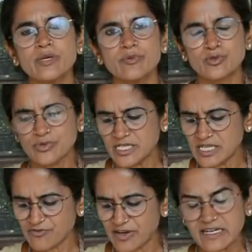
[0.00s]
be able to read
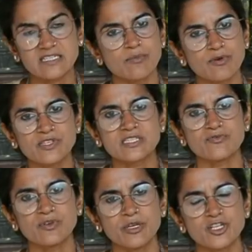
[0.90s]
and find some of this
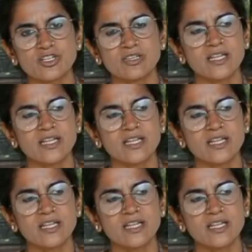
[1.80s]
information,